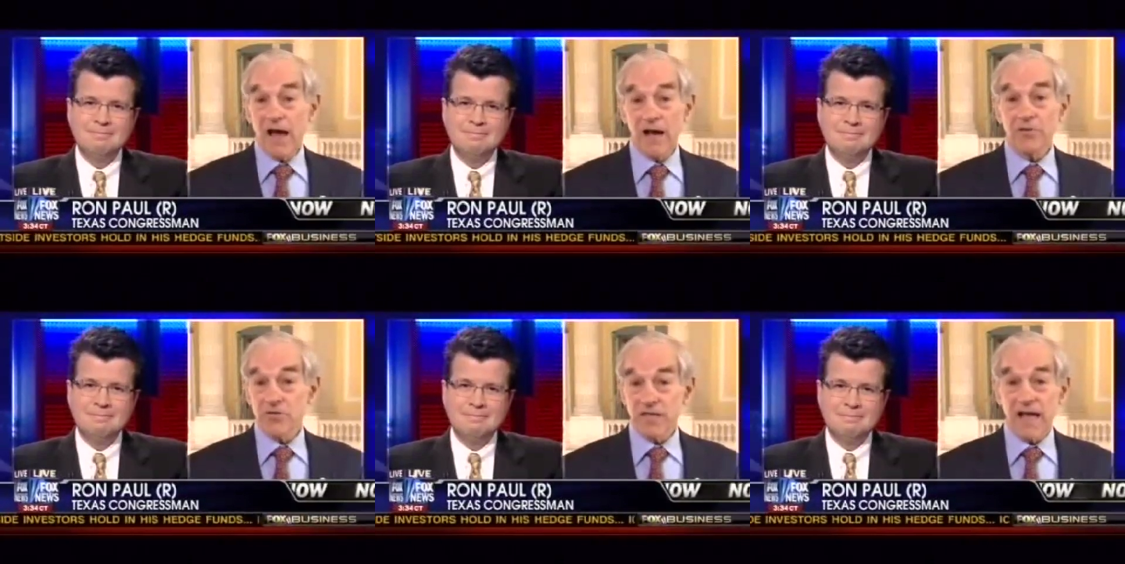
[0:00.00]

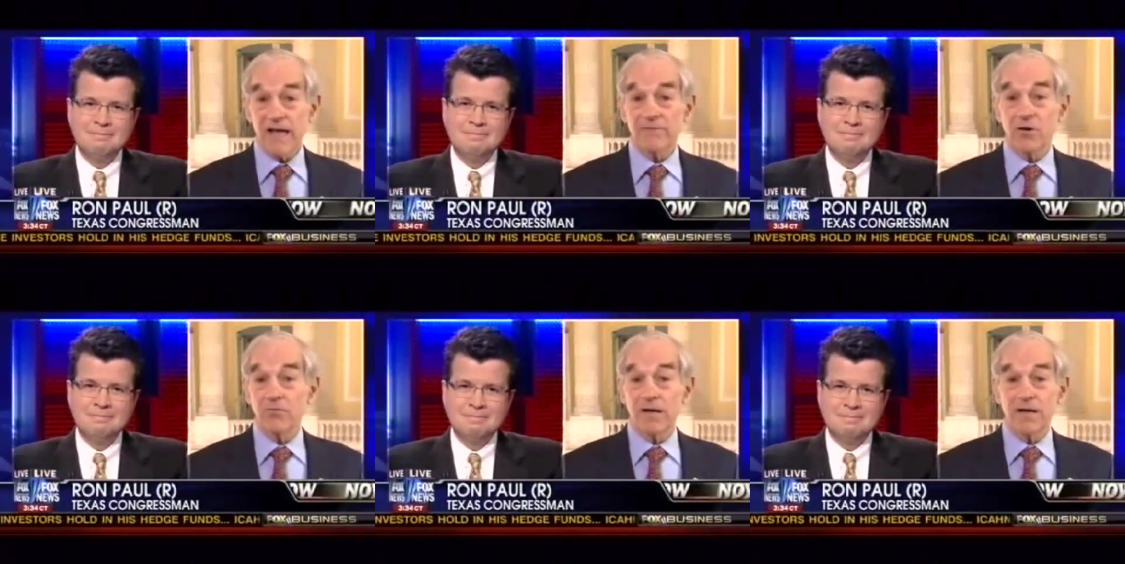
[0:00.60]
Speaker 1: Others have
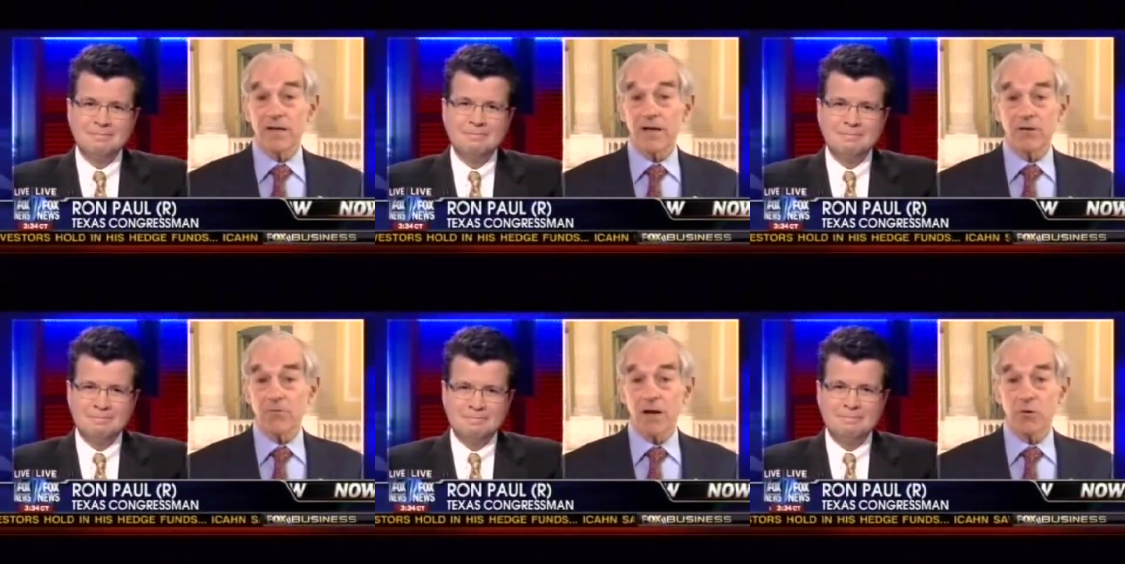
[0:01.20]
already.
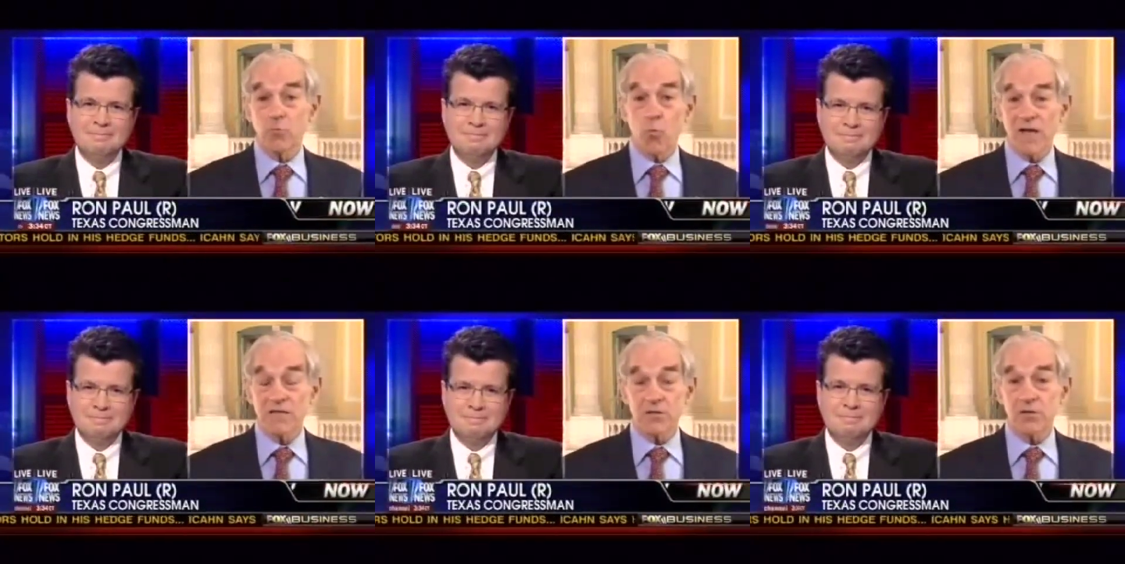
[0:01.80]
Uh, Robert
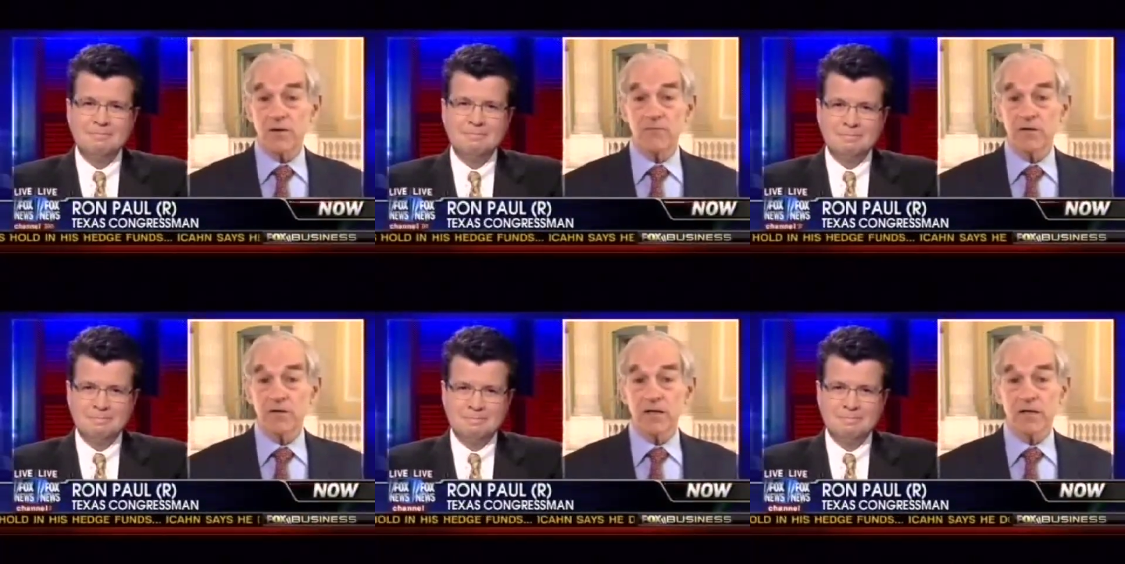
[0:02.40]
Wenzel, a
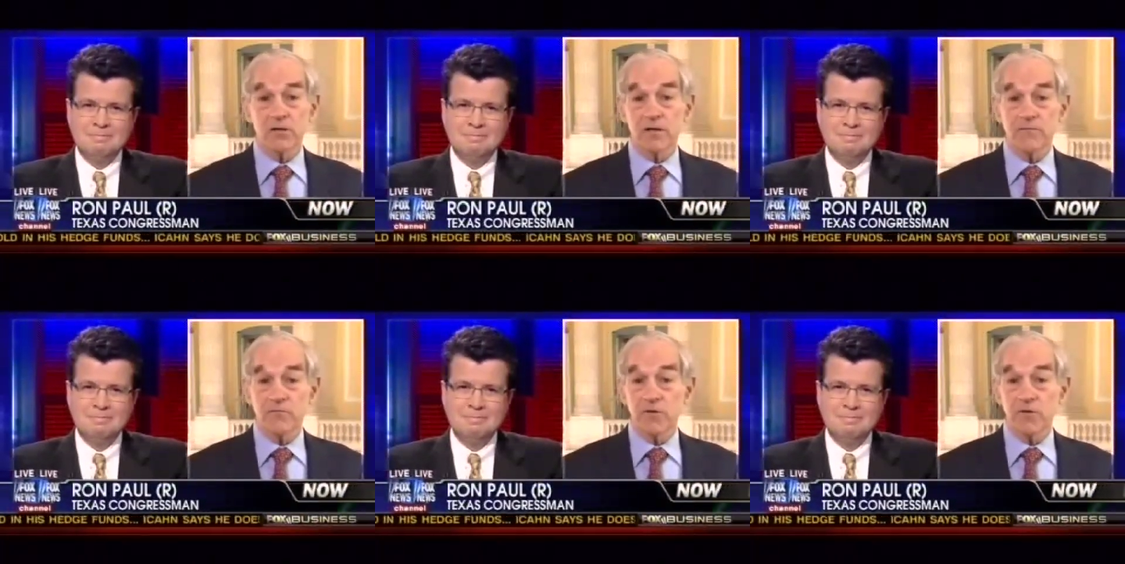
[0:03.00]
very good